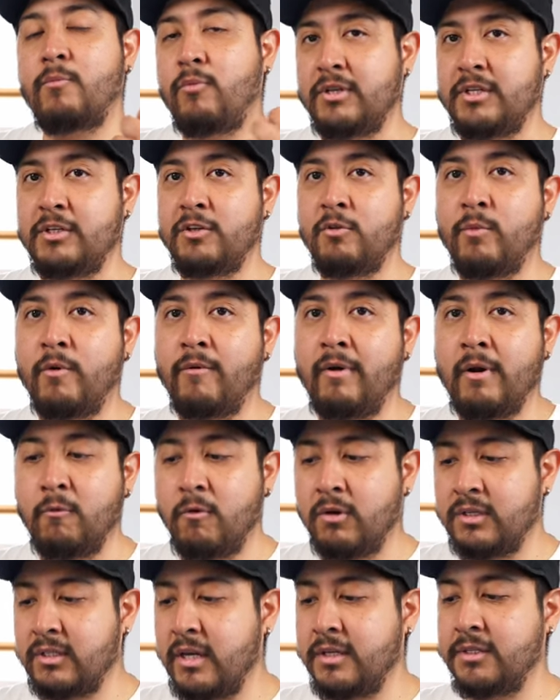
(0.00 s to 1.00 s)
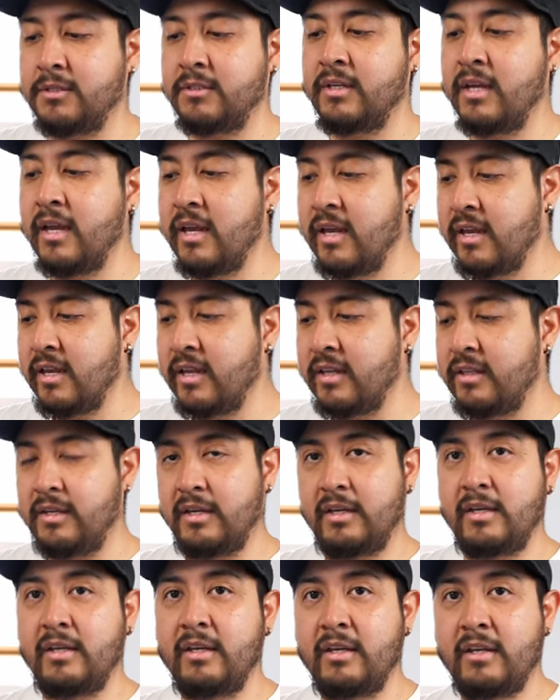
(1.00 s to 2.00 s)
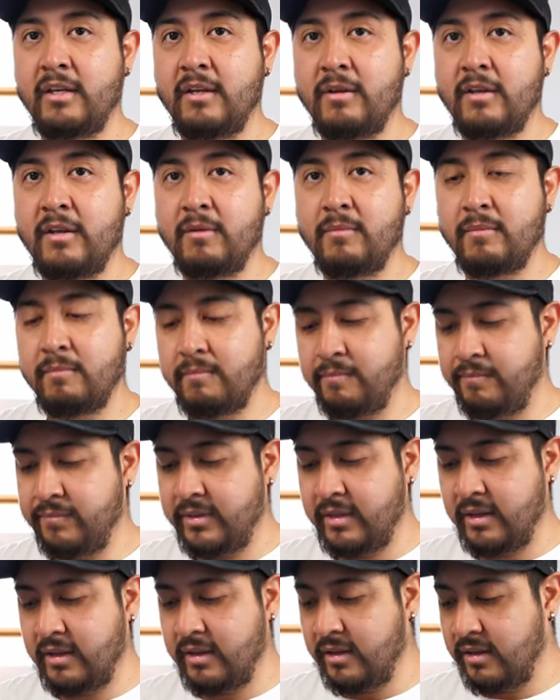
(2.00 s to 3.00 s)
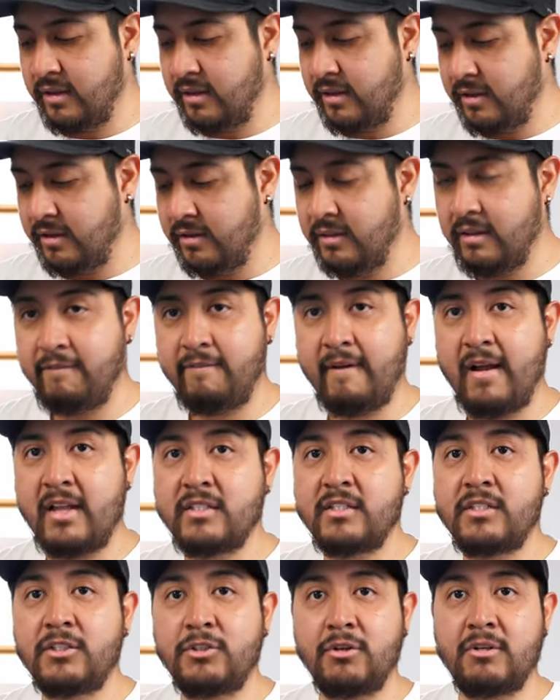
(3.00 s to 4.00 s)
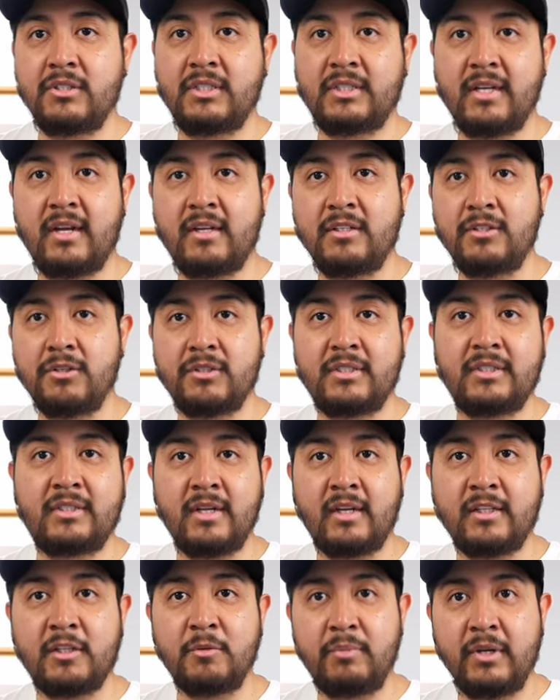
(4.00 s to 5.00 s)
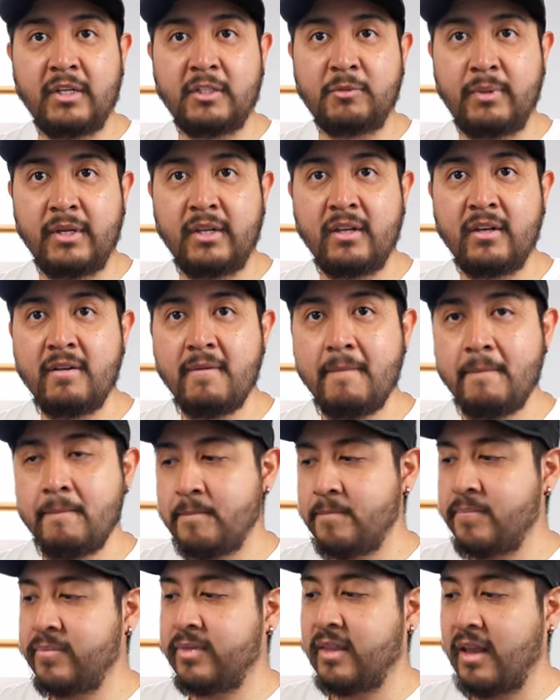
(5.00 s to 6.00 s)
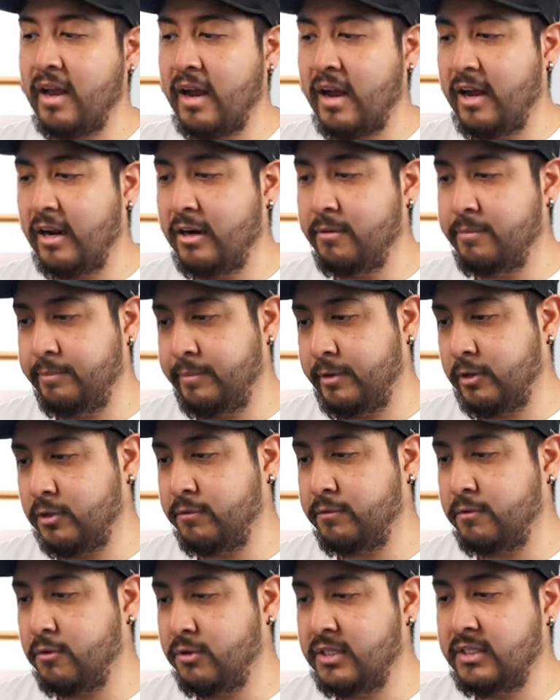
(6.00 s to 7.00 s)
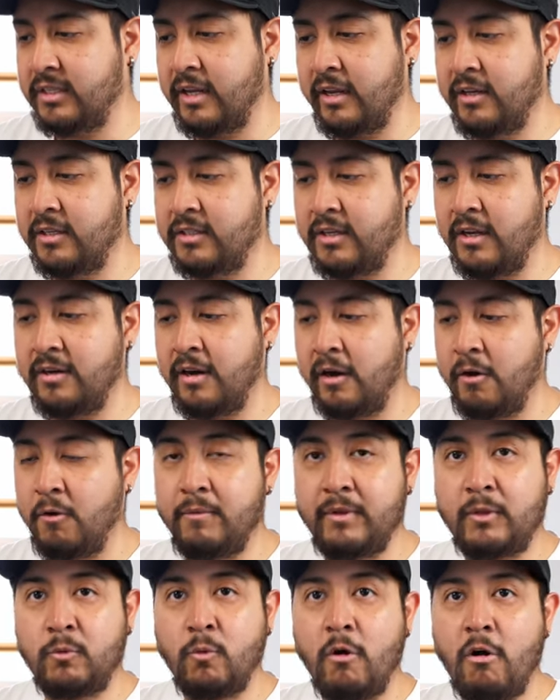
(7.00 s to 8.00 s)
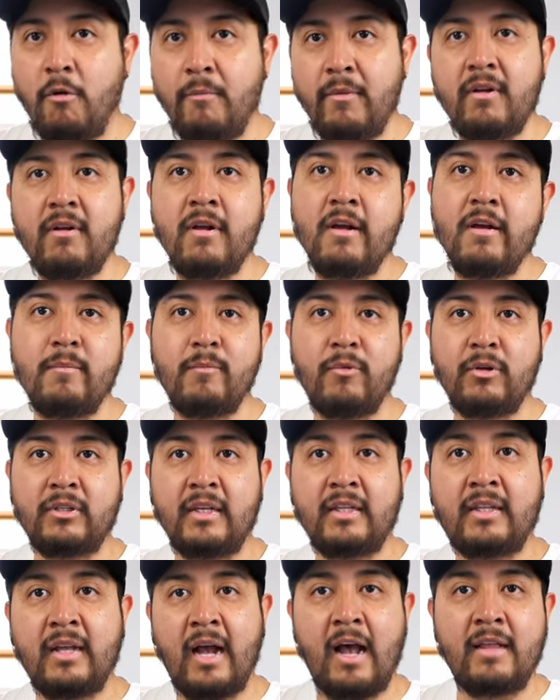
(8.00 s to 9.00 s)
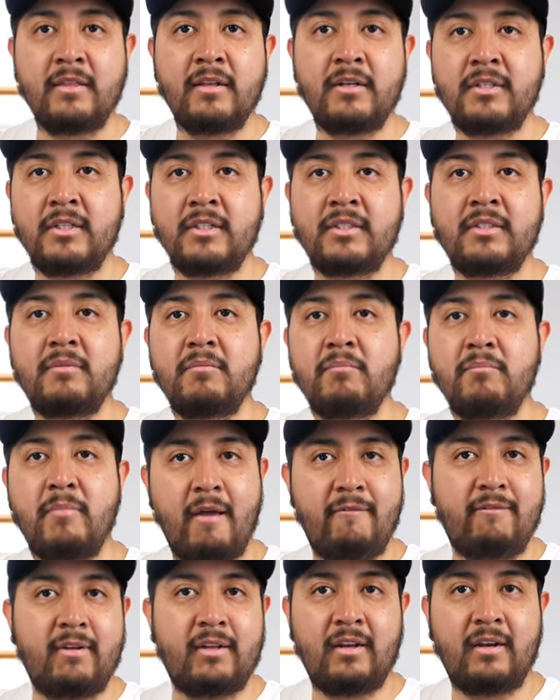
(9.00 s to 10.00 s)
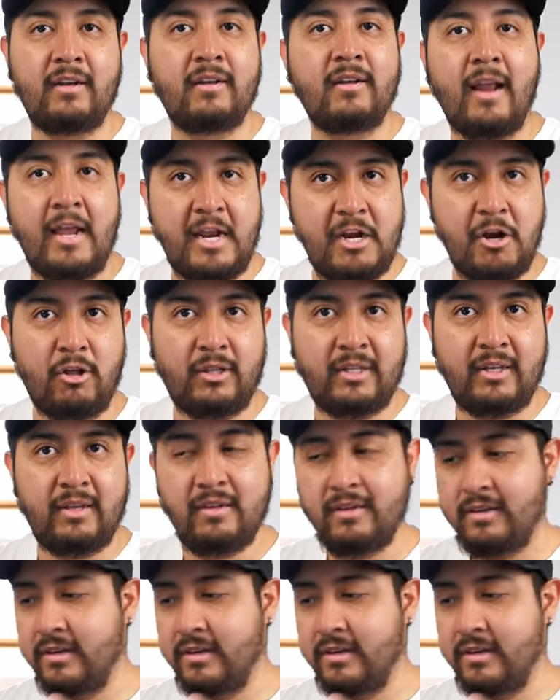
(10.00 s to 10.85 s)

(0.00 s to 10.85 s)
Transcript: Precision Mobile Workstation. The fans just start spinning, and because of course it's getting a little bit warmer, but it handles this perfectly, like nothing.